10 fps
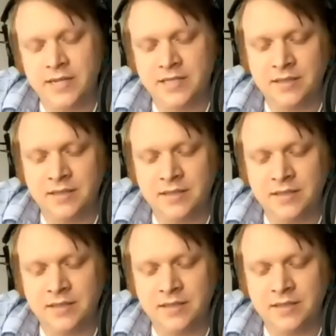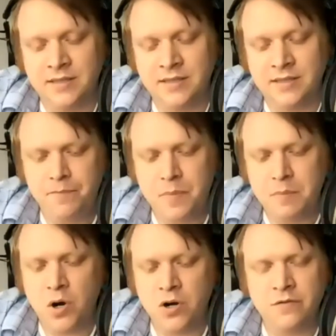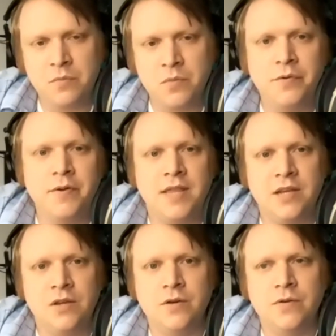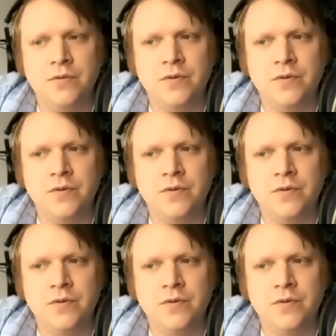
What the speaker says: a particular part of a movie that you